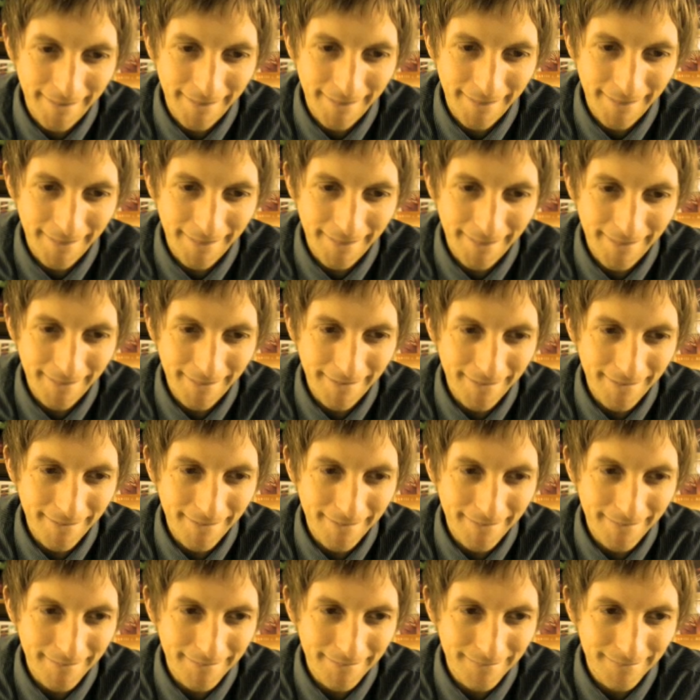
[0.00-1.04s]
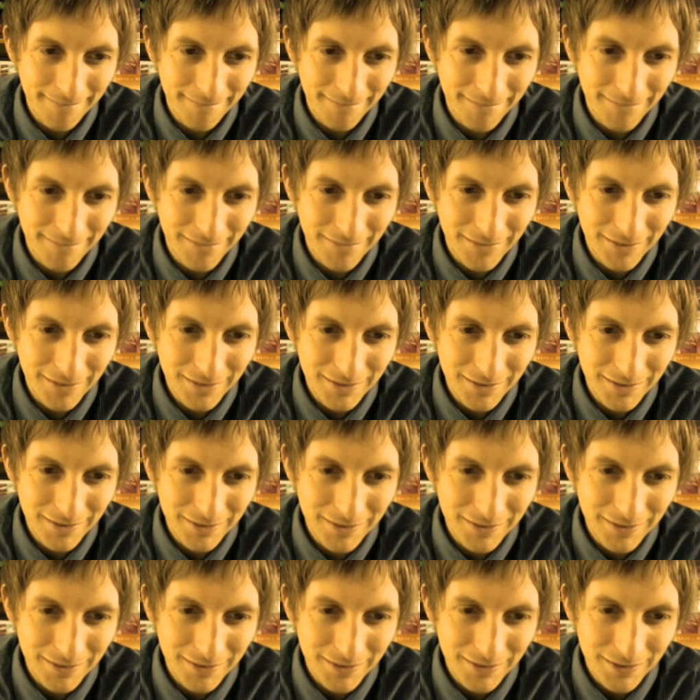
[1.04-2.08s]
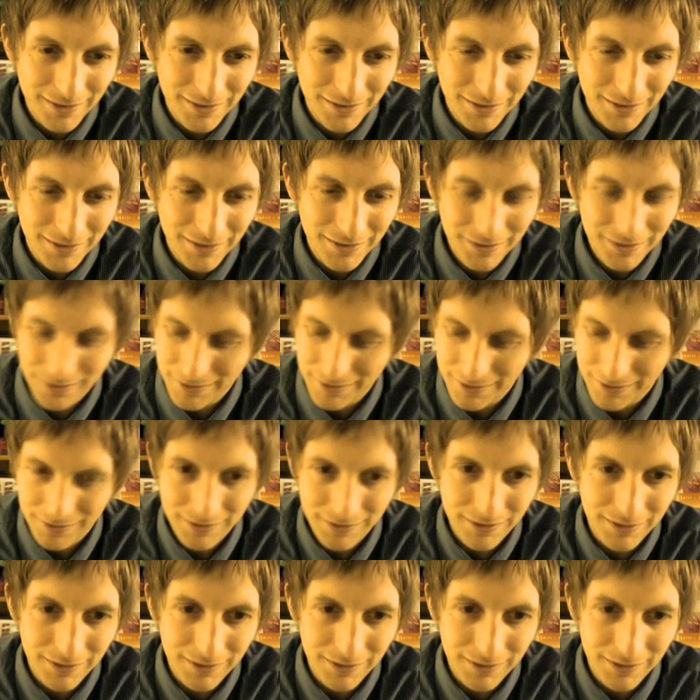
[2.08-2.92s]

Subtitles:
No one is speaking in this clip.